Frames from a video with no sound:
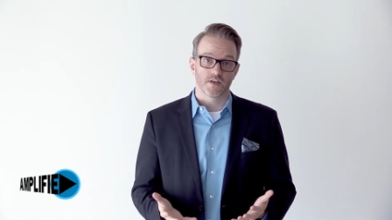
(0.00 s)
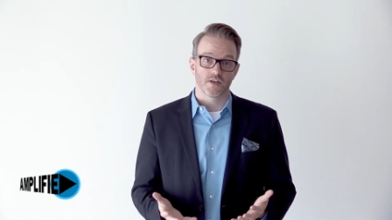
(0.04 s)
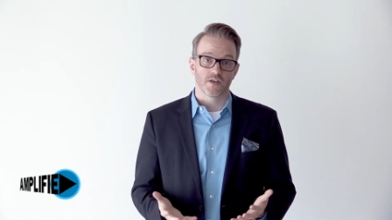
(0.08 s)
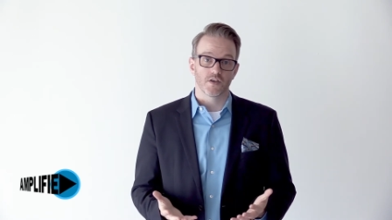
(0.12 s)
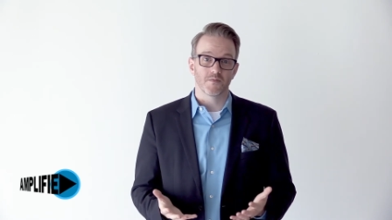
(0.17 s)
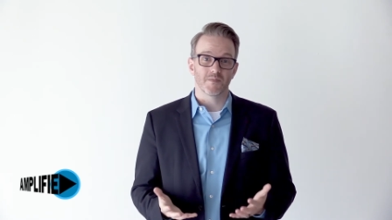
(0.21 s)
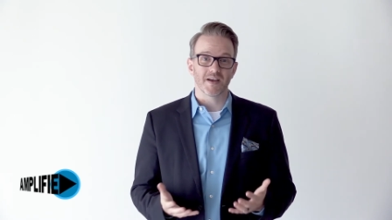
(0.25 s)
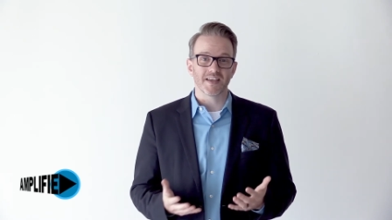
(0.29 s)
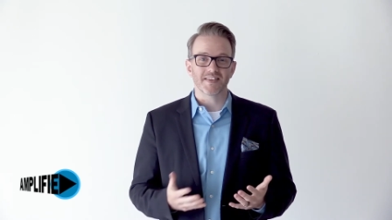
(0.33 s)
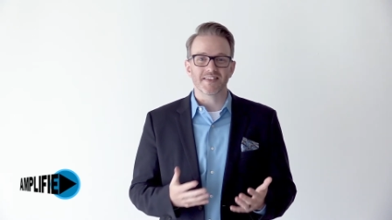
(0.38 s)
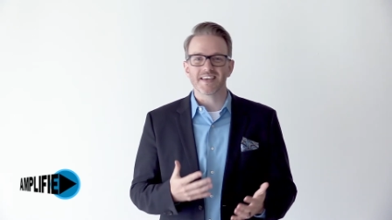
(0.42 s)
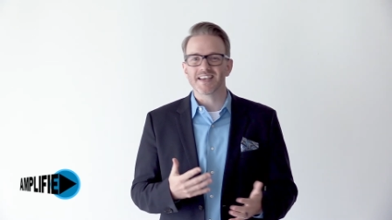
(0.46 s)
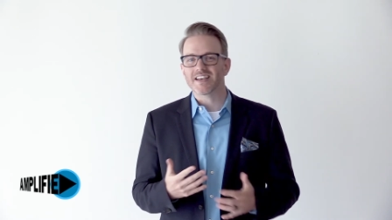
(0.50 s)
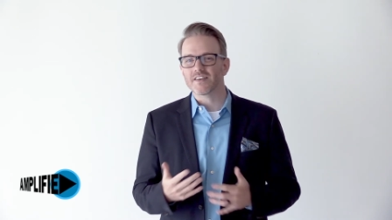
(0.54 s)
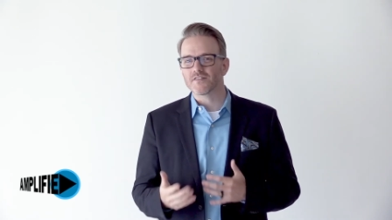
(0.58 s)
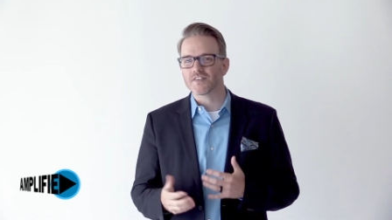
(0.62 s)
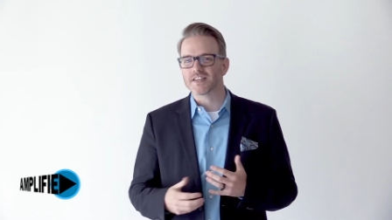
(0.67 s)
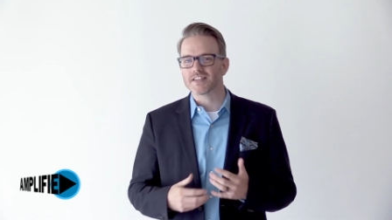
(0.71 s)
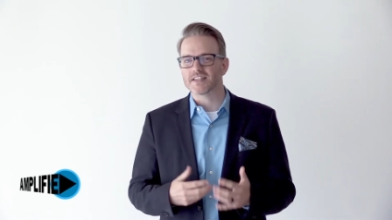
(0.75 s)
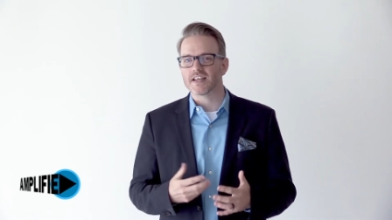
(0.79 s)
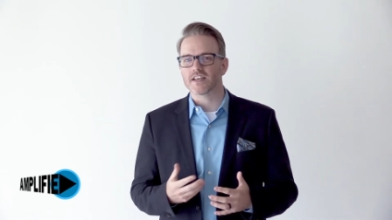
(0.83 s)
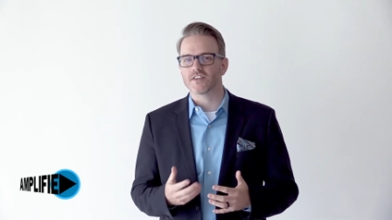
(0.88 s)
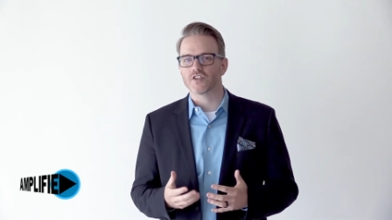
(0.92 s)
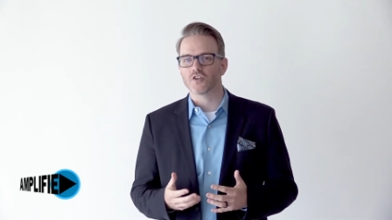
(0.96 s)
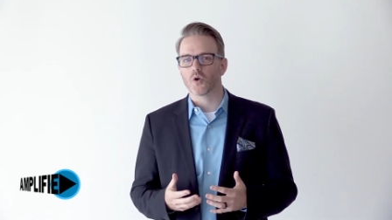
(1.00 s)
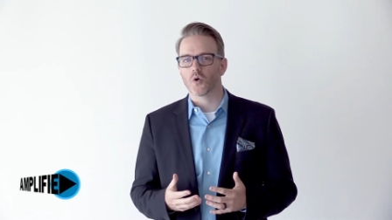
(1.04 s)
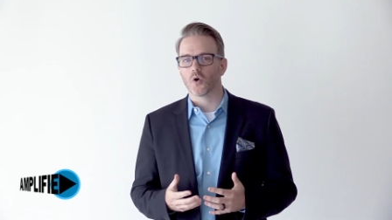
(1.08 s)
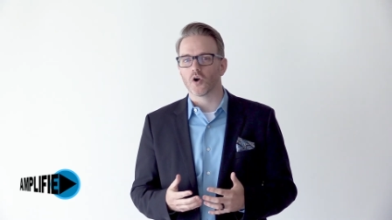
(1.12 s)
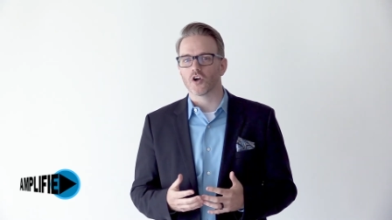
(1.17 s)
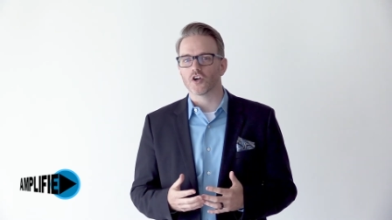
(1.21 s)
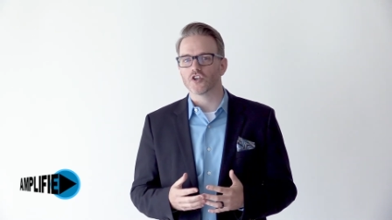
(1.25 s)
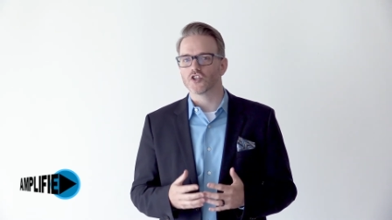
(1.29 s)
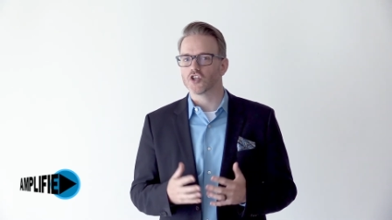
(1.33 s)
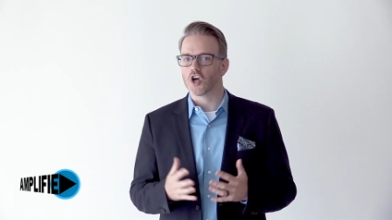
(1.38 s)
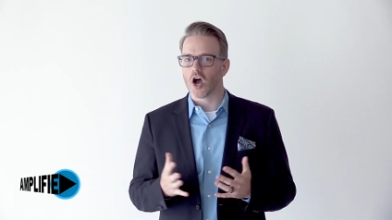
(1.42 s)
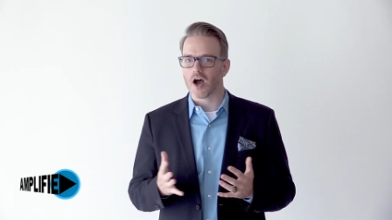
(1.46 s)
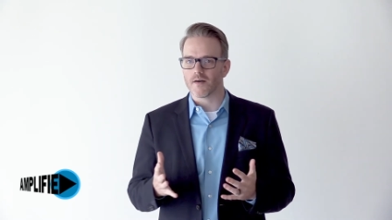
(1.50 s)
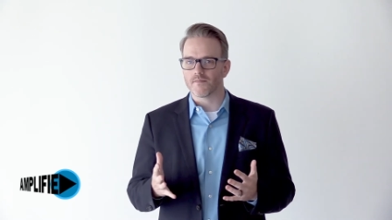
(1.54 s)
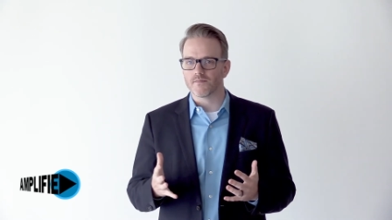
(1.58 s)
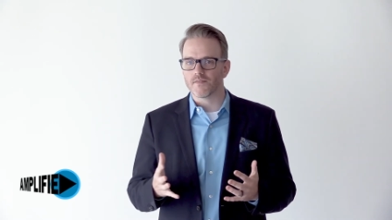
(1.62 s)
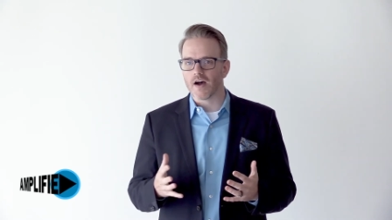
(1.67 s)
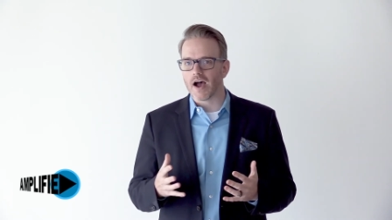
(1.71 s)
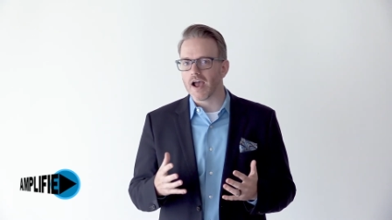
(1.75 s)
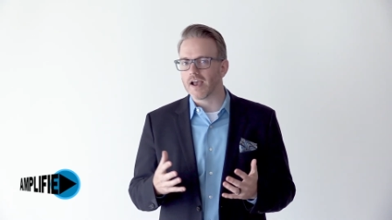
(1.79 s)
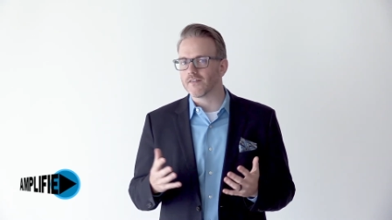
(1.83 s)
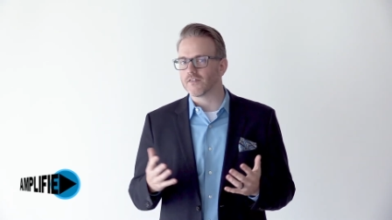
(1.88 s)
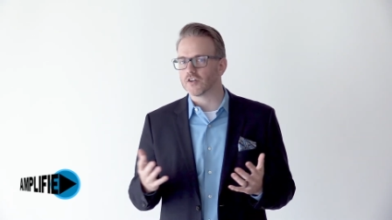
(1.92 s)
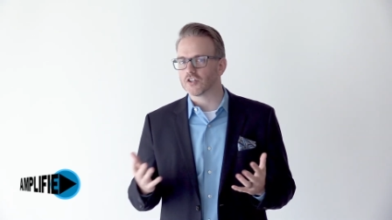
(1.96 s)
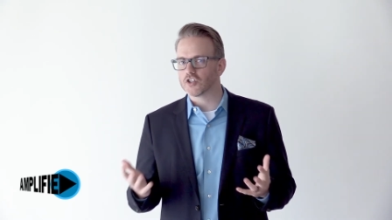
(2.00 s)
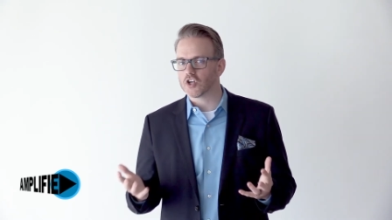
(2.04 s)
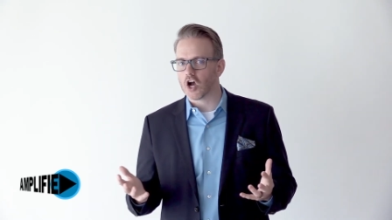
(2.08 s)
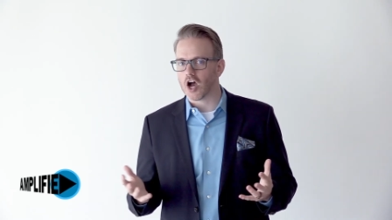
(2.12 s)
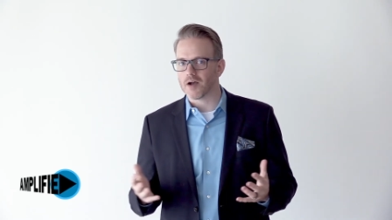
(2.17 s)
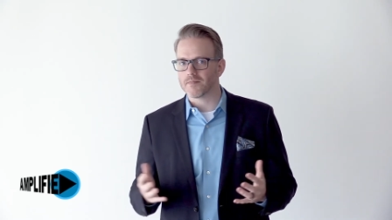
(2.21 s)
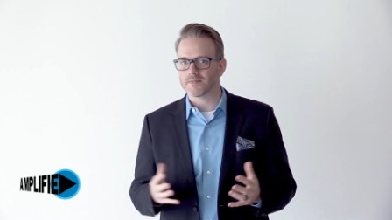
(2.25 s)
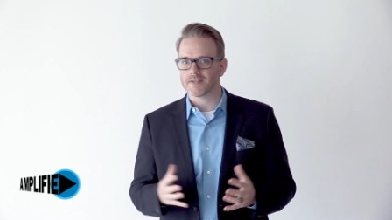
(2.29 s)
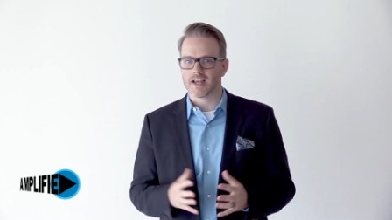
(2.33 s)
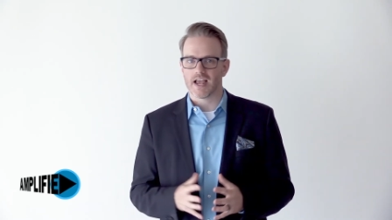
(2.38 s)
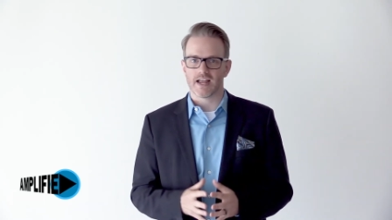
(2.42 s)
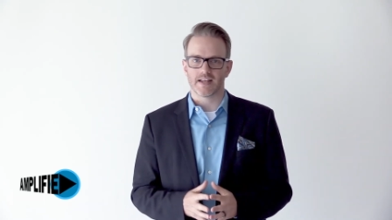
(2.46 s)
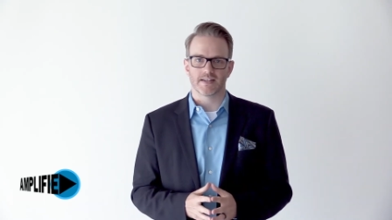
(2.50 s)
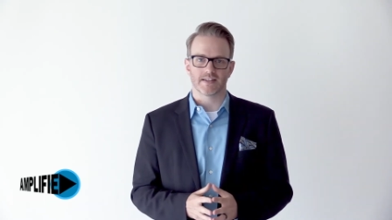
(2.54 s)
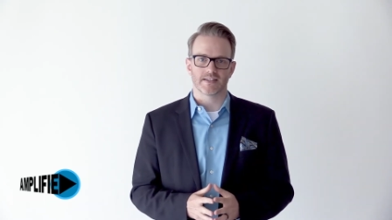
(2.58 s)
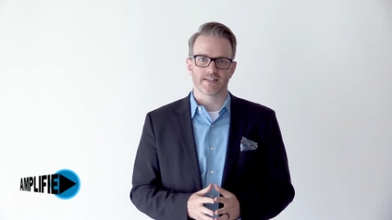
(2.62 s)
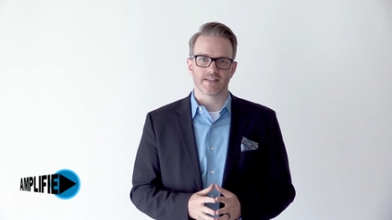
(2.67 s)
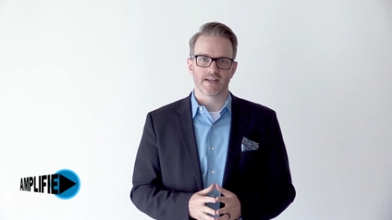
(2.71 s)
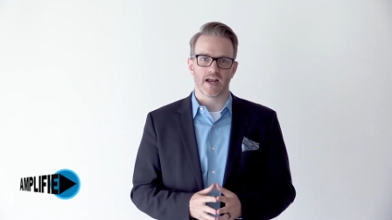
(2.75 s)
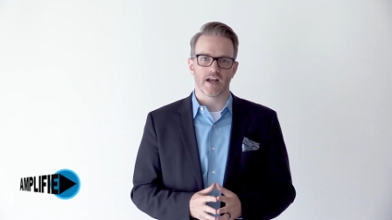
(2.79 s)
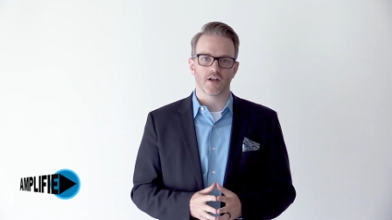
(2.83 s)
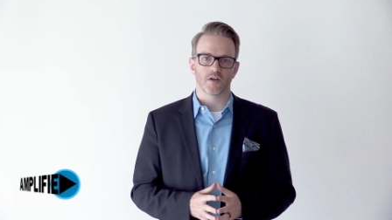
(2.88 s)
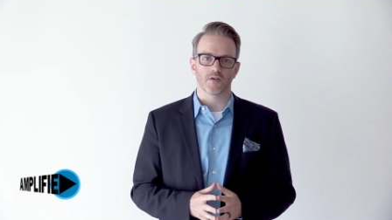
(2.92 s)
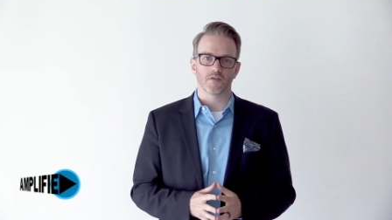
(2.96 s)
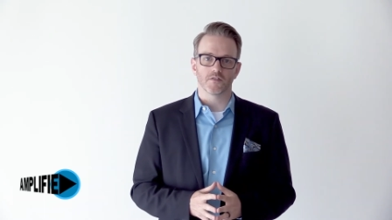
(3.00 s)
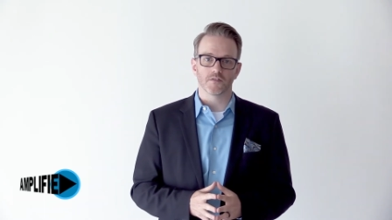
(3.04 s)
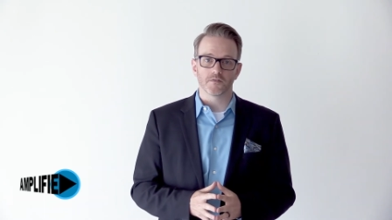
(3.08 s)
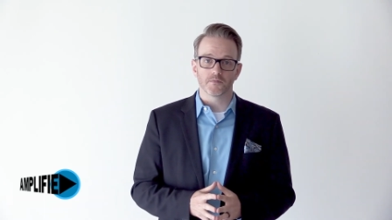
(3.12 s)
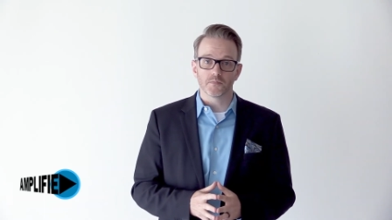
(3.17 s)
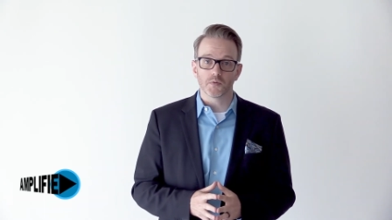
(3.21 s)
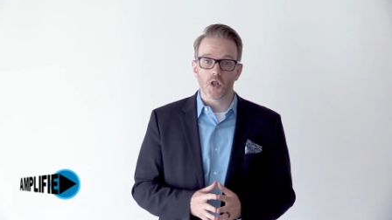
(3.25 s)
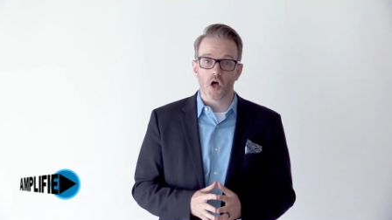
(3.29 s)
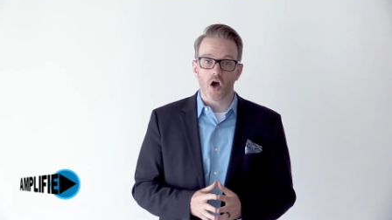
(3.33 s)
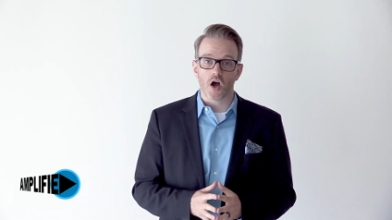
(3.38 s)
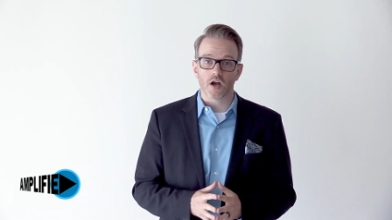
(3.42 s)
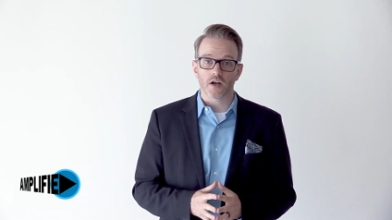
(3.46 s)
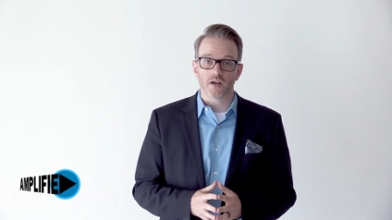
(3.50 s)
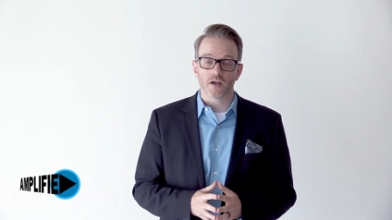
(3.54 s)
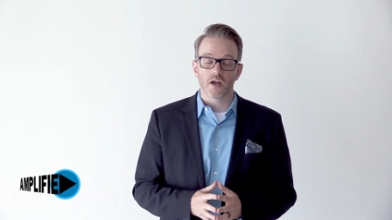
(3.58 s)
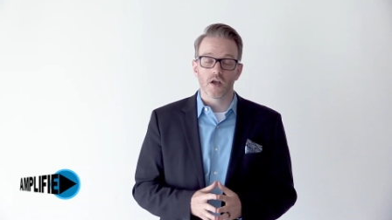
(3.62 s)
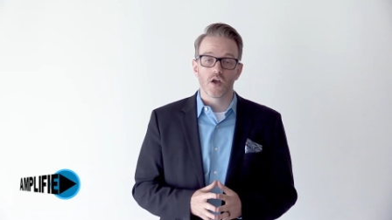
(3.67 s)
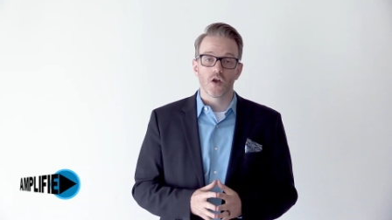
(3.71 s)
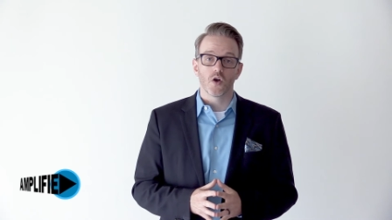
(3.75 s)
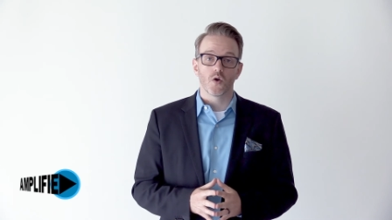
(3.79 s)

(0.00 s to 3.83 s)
You might think of this as your top five or top 10 style of blog,